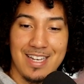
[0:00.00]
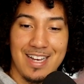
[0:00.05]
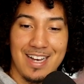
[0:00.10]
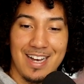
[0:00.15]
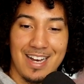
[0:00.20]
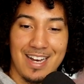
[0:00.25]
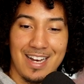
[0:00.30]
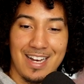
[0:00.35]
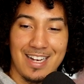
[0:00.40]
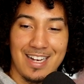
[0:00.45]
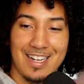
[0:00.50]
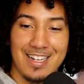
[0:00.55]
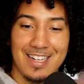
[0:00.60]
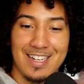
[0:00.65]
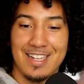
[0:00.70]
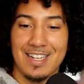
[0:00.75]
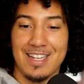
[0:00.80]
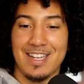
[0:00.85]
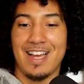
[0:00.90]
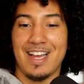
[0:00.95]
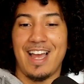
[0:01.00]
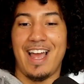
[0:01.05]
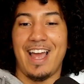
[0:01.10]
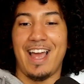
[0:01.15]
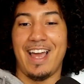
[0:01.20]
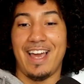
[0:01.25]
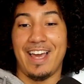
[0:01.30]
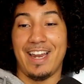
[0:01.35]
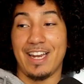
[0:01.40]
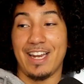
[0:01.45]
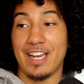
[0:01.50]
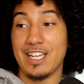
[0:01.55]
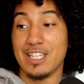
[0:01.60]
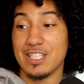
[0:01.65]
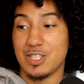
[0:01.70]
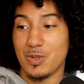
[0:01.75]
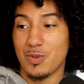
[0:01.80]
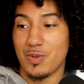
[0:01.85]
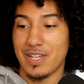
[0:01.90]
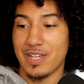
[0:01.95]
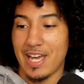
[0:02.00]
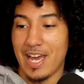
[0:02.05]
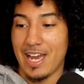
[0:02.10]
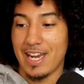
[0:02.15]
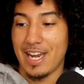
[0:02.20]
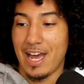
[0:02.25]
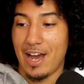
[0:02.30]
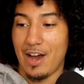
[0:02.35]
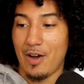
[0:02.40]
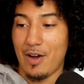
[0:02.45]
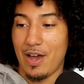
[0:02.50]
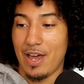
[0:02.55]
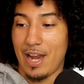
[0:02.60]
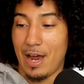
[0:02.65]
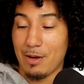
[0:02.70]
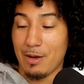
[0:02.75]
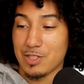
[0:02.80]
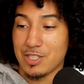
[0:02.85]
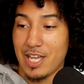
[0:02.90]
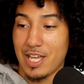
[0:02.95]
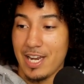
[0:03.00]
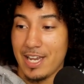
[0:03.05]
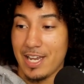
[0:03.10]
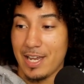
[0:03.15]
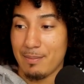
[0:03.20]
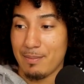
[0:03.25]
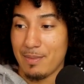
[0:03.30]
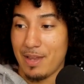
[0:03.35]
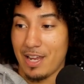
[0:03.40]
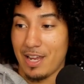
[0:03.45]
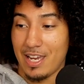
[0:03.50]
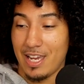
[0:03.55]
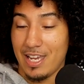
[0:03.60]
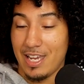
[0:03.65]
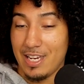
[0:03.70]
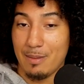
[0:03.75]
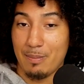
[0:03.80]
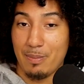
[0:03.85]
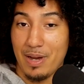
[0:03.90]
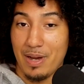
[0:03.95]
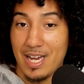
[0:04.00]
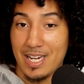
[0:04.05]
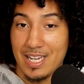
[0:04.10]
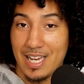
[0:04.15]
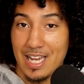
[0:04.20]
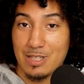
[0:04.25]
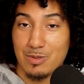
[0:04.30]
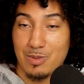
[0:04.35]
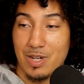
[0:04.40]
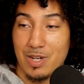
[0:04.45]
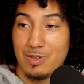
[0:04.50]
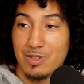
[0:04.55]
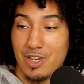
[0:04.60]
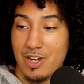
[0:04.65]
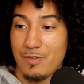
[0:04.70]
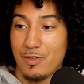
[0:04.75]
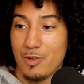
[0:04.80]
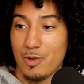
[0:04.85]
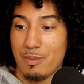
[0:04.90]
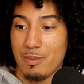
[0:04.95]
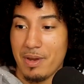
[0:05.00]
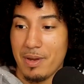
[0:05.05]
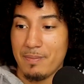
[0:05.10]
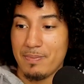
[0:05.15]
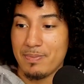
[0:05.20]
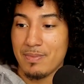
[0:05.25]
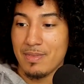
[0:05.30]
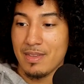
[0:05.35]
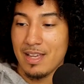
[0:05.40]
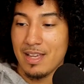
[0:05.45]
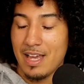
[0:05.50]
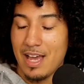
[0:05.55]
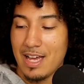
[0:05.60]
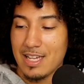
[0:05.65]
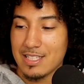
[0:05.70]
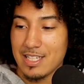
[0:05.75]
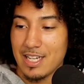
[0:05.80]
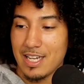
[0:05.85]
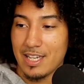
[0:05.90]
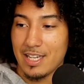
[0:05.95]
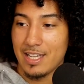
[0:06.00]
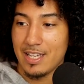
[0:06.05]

Uh, and he's doing that now. And I was telling him like in the podcast when he was interviewing me, I was like,